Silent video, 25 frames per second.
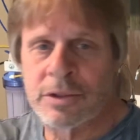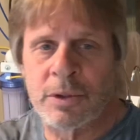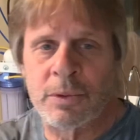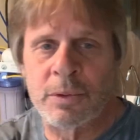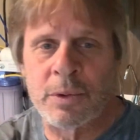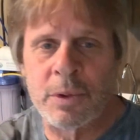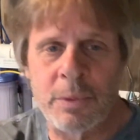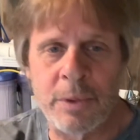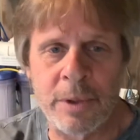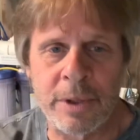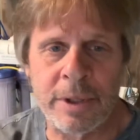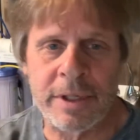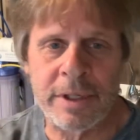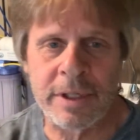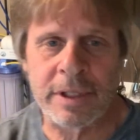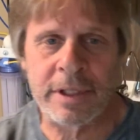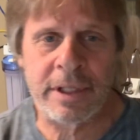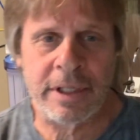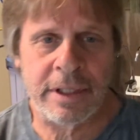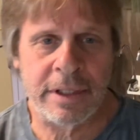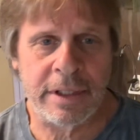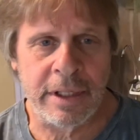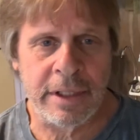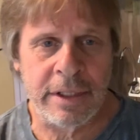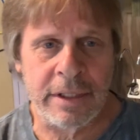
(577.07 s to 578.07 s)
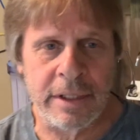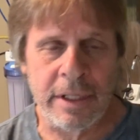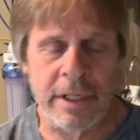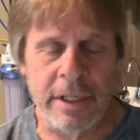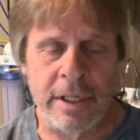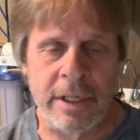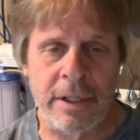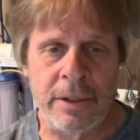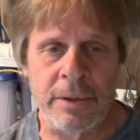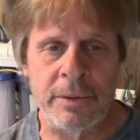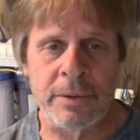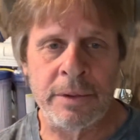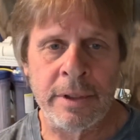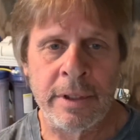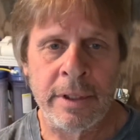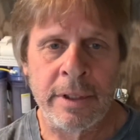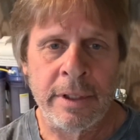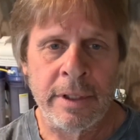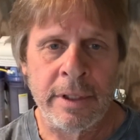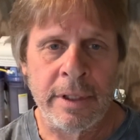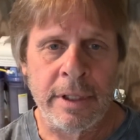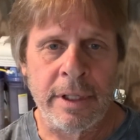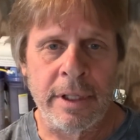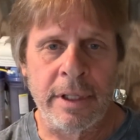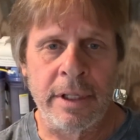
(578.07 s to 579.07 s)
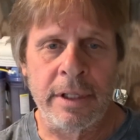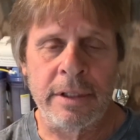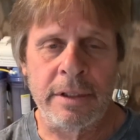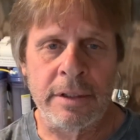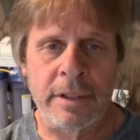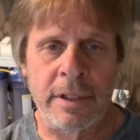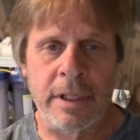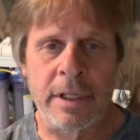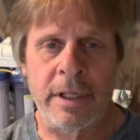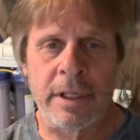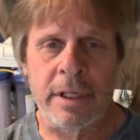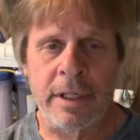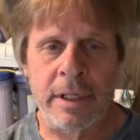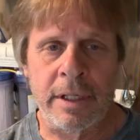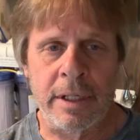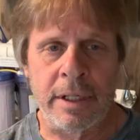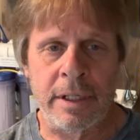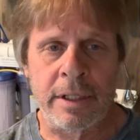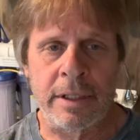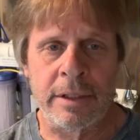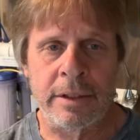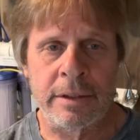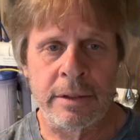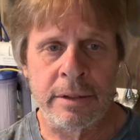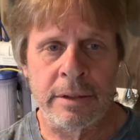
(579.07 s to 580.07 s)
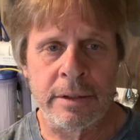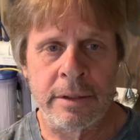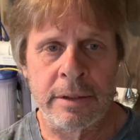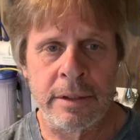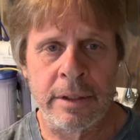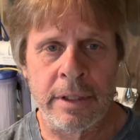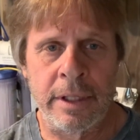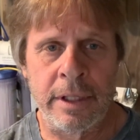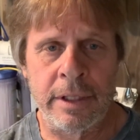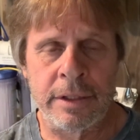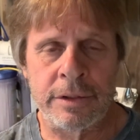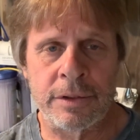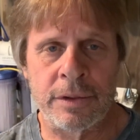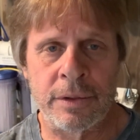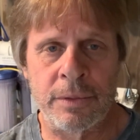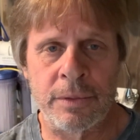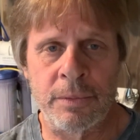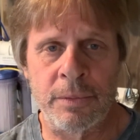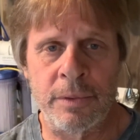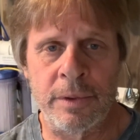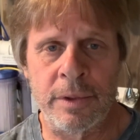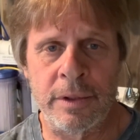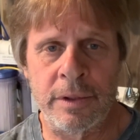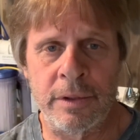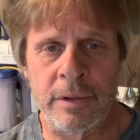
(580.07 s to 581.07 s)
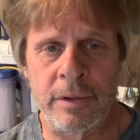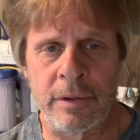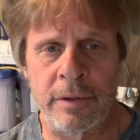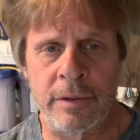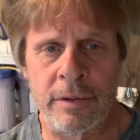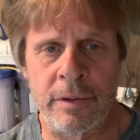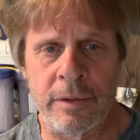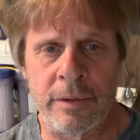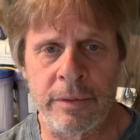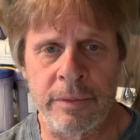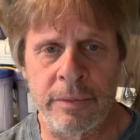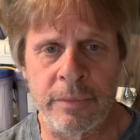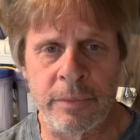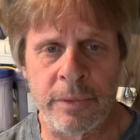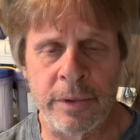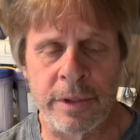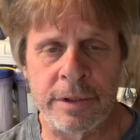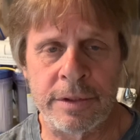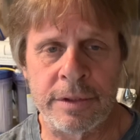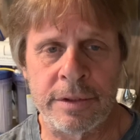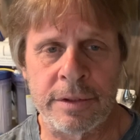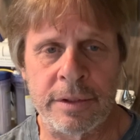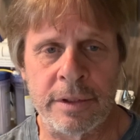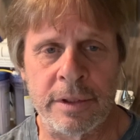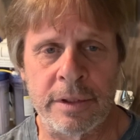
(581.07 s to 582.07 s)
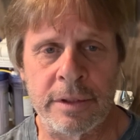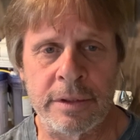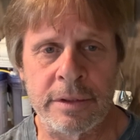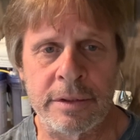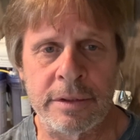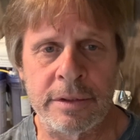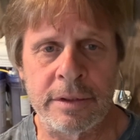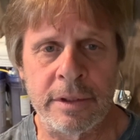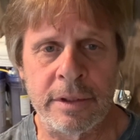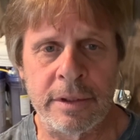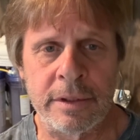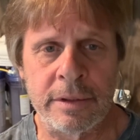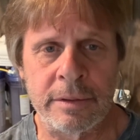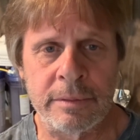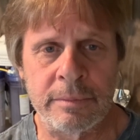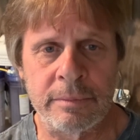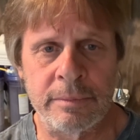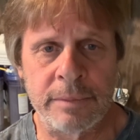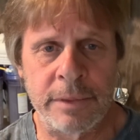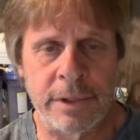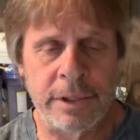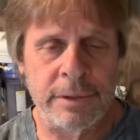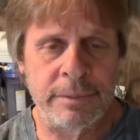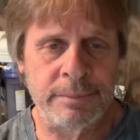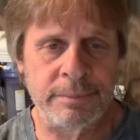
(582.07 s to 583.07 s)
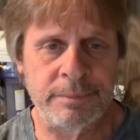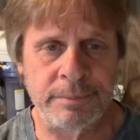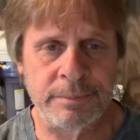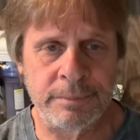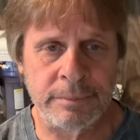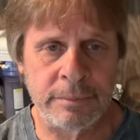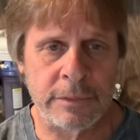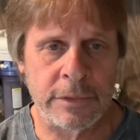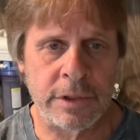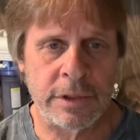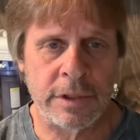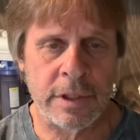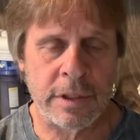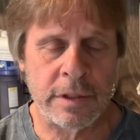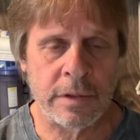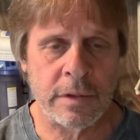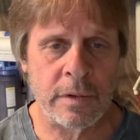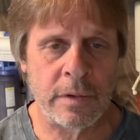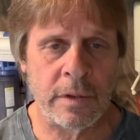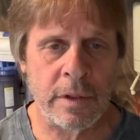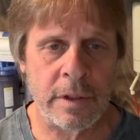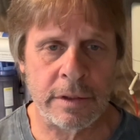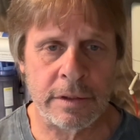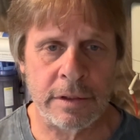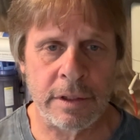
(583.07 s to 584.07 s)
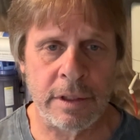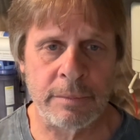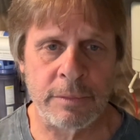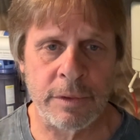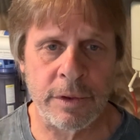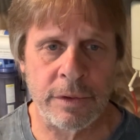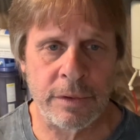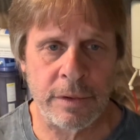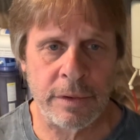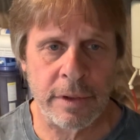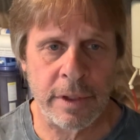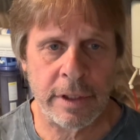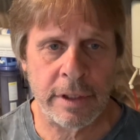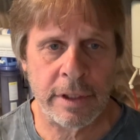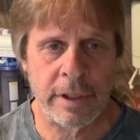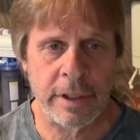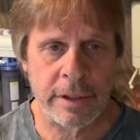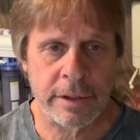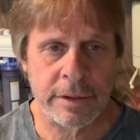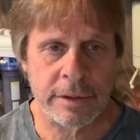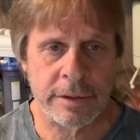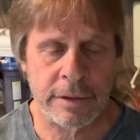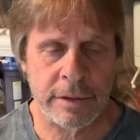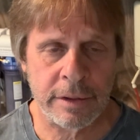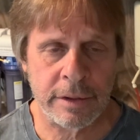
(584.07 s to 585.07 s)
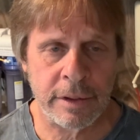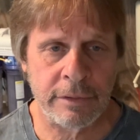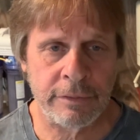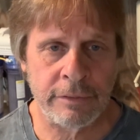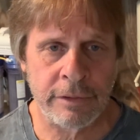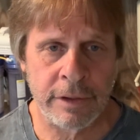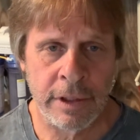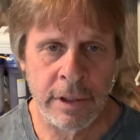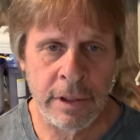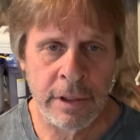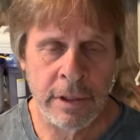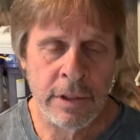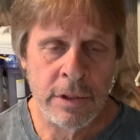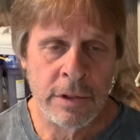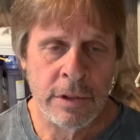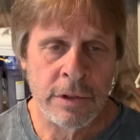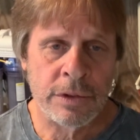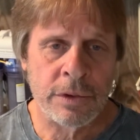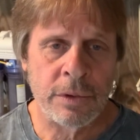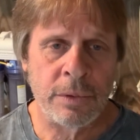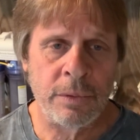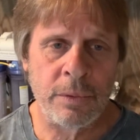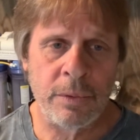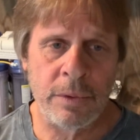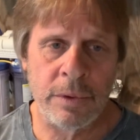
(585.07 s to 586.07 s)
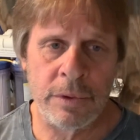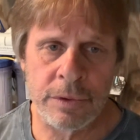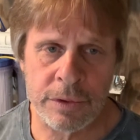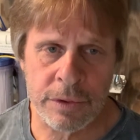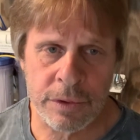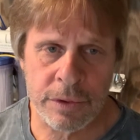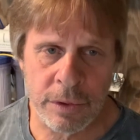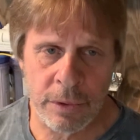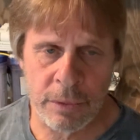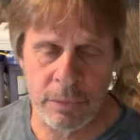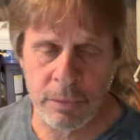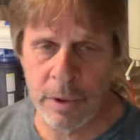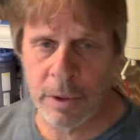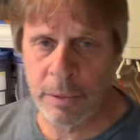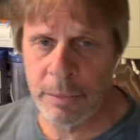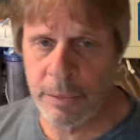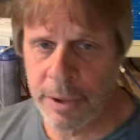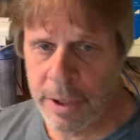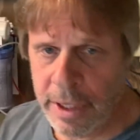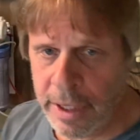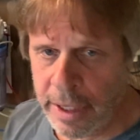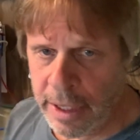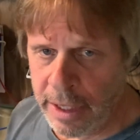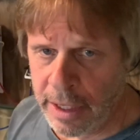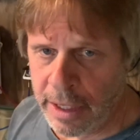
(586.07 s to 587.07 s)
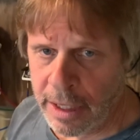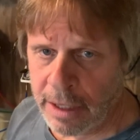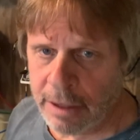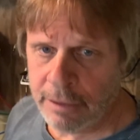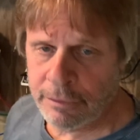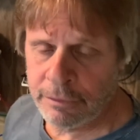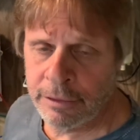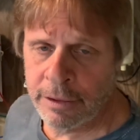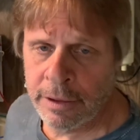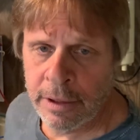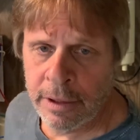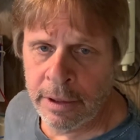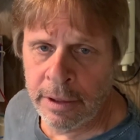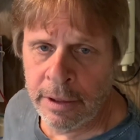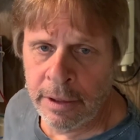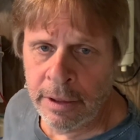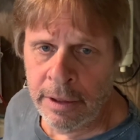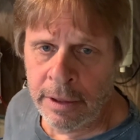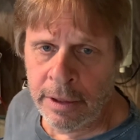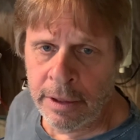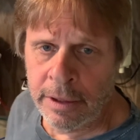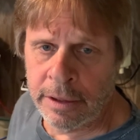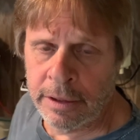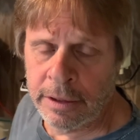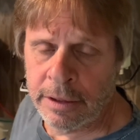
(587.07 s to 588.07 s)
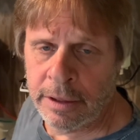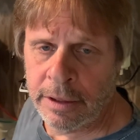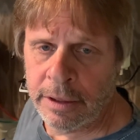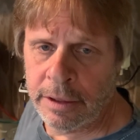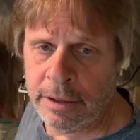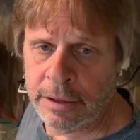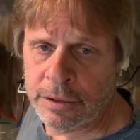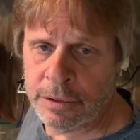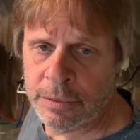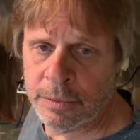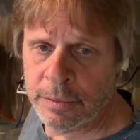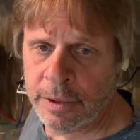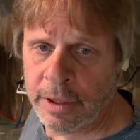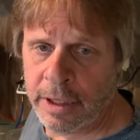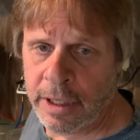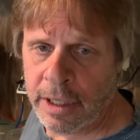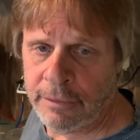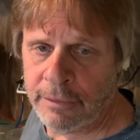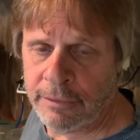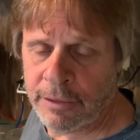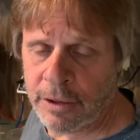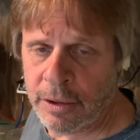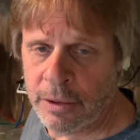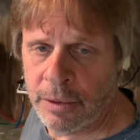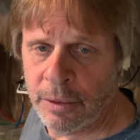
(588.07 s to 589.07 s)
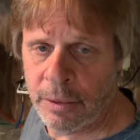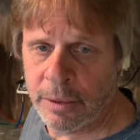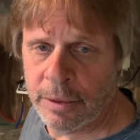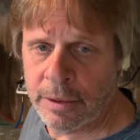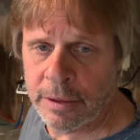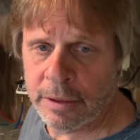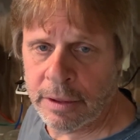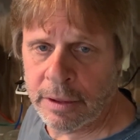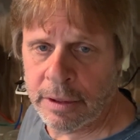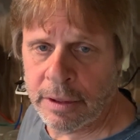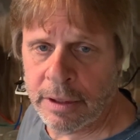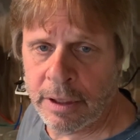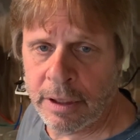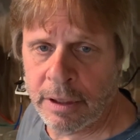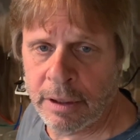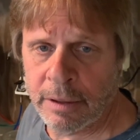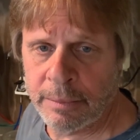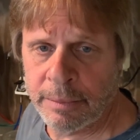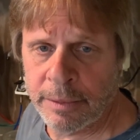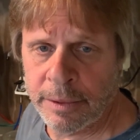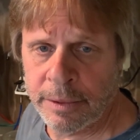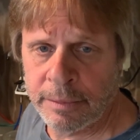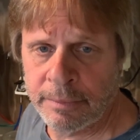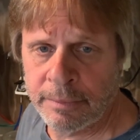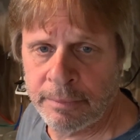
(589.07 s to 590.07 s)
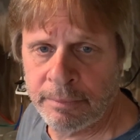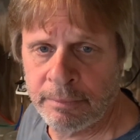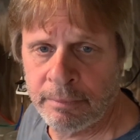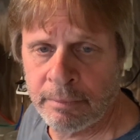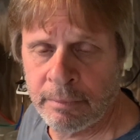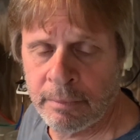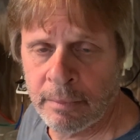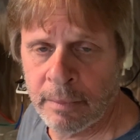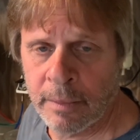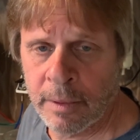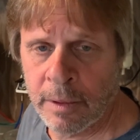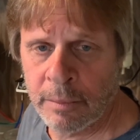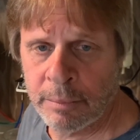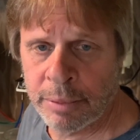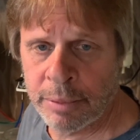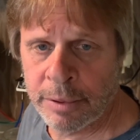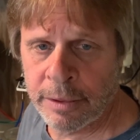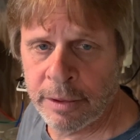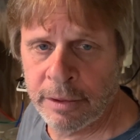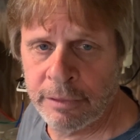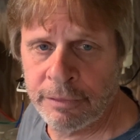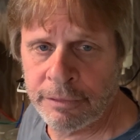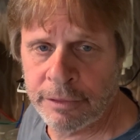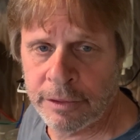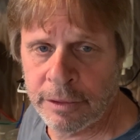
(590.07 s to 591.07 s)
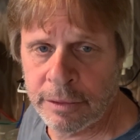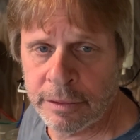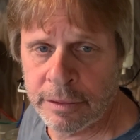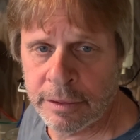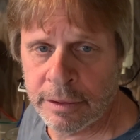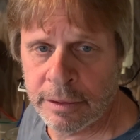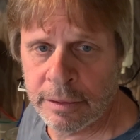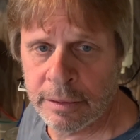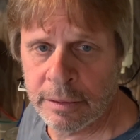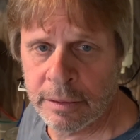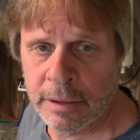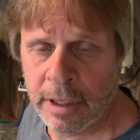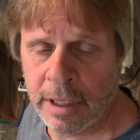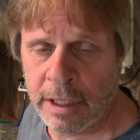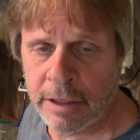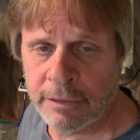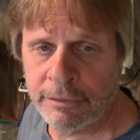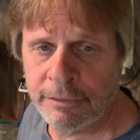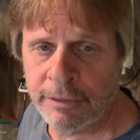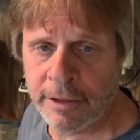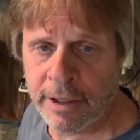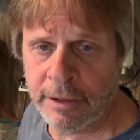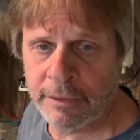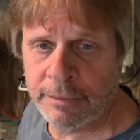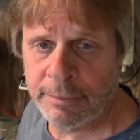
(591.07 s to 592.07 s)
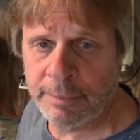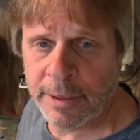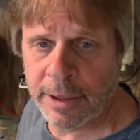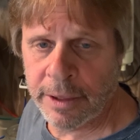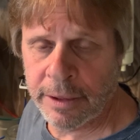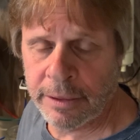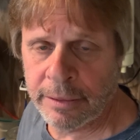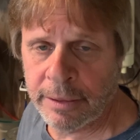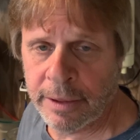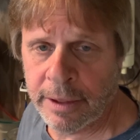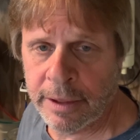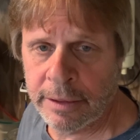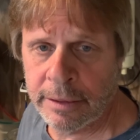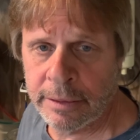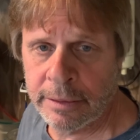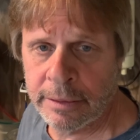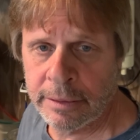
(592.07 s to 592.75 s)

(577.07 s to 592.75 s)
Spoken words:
we're working on that now, and so when it's done. But it takes a long time to do that kind of stuff. So what we have is we have a coconut carbon pre-filter at 5 micron.